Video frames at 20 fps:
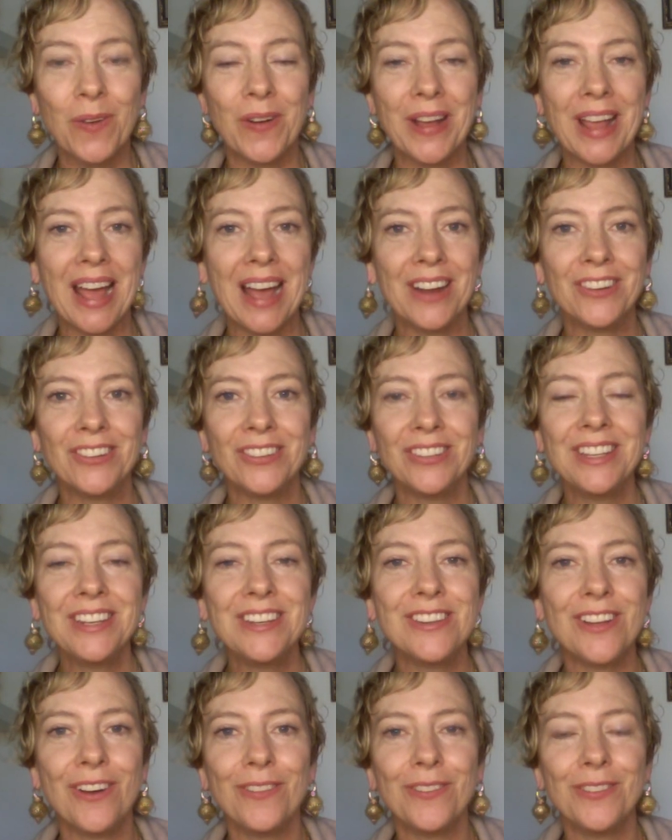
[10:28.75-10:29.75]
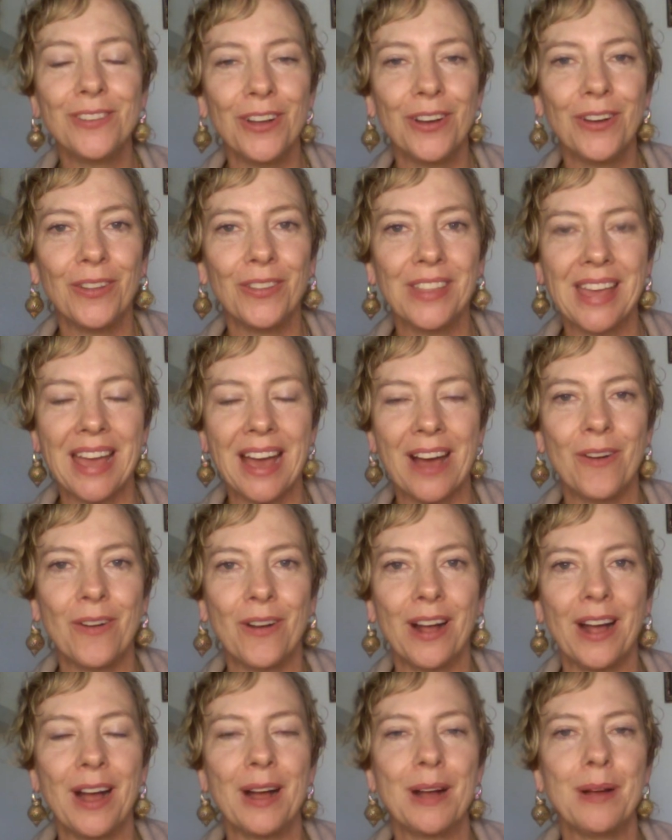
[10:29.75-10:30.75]
We actually don't know the
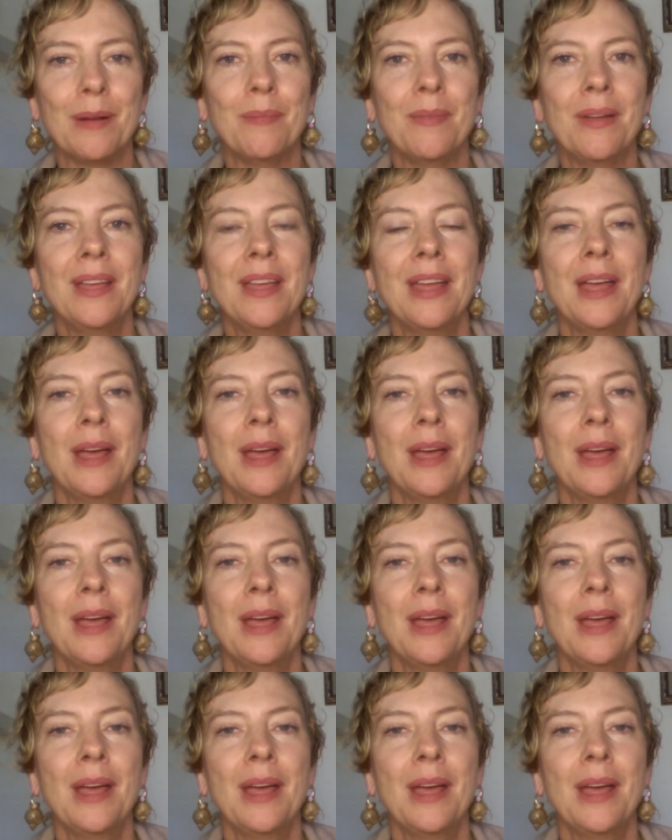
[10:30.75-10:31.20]
outcome,